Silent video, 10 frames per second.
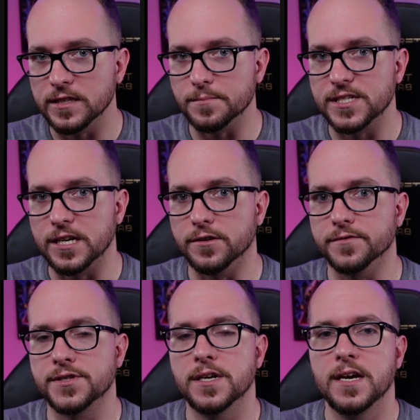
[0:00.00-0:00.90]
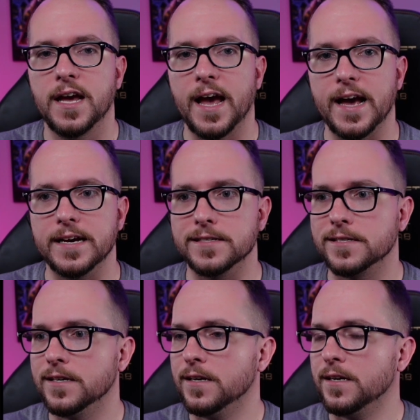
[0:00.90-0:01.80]
themselves as
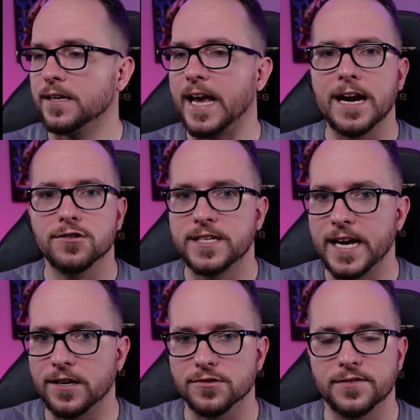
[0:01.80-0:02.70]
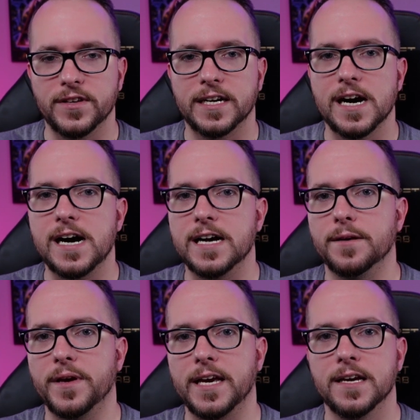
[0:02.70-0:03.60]
caretakers of the
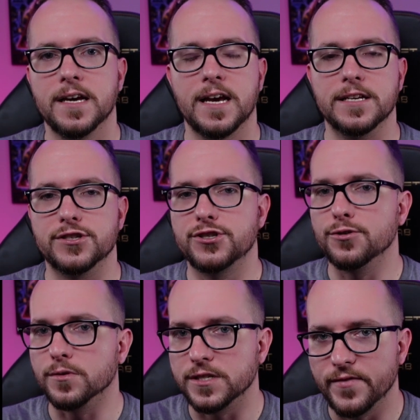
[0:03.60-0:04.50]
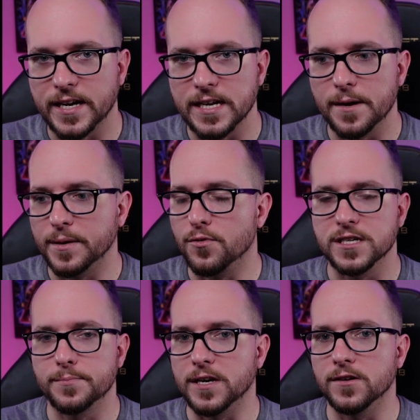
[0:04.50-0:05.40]
economy and stewards of economic
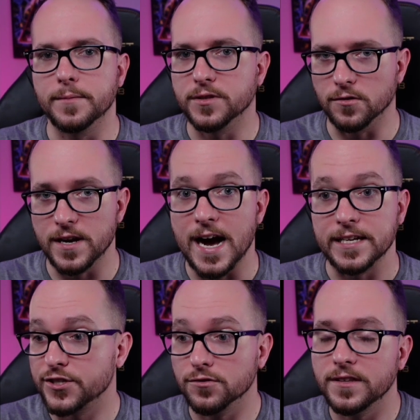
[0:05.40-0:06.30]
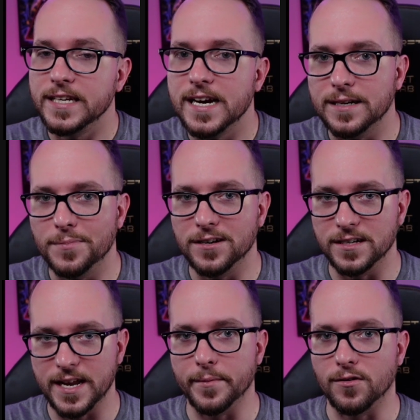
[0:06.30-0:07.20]
prosperity, but they're not, certainly not compared to
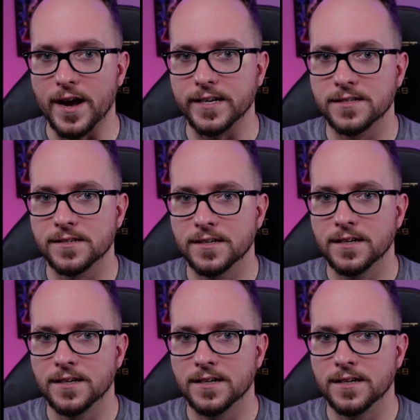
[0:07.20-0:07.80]
Democrats.